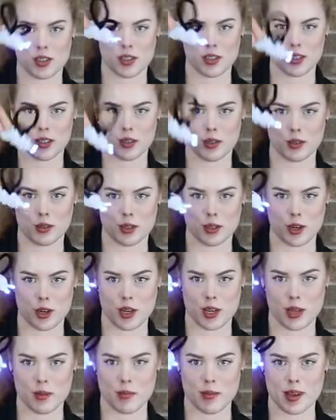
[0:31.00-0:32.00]
little
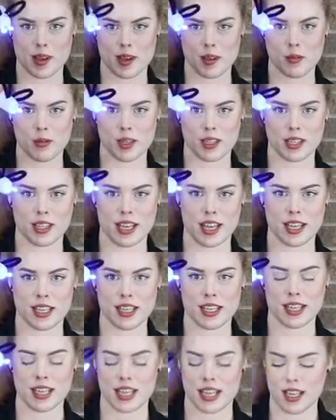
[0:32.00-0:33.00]
circuit bug with
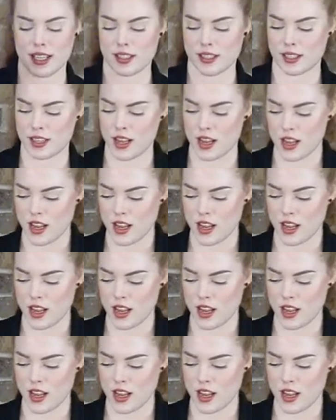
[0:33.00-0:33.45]
LEDs,